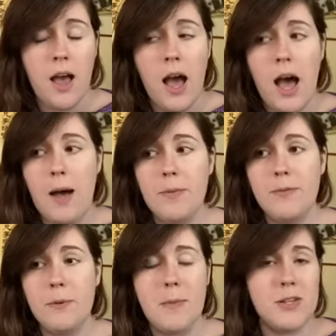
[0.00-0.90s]
um, and
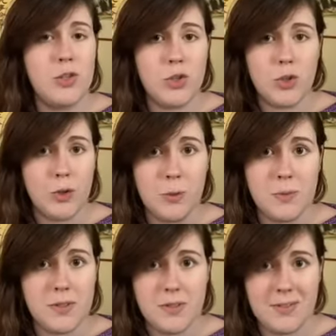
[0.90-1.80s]
for messenger
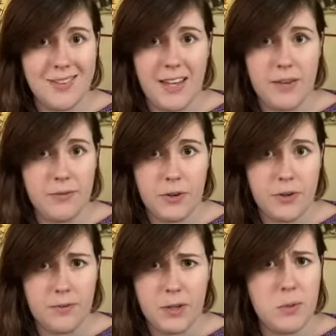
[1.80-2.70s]
groups, like
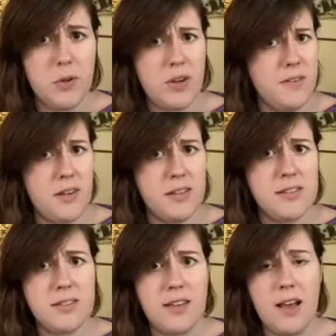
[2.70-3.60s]
for community
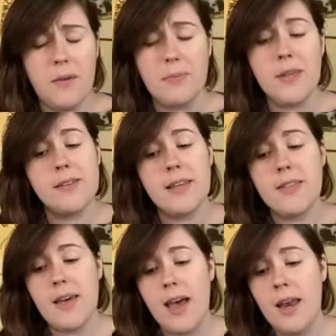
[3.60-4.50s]
events, um, things like
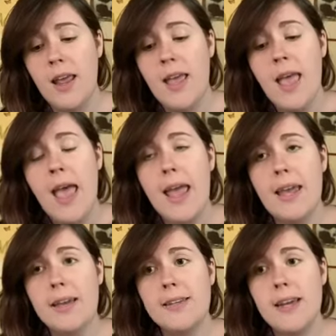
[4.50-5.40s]
that.
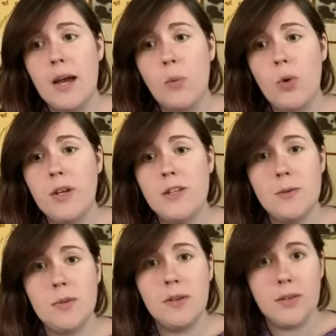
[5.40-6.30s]
And I wanted to
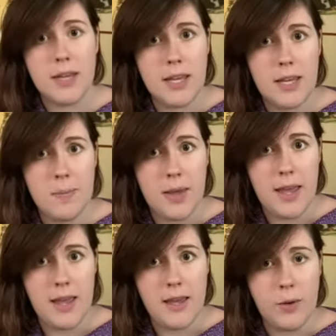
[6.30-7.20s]
be able to keep
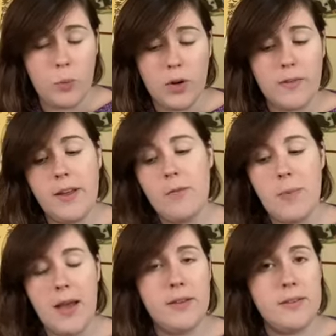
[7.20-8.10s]
a work-life
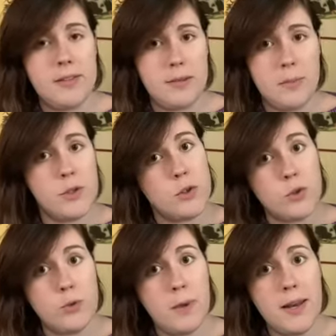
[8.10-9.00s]
balance in my
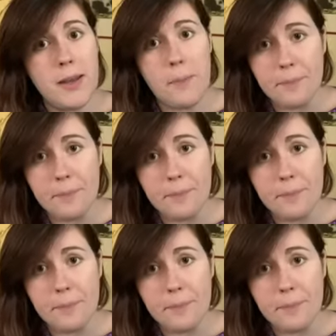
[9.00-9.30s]
social media.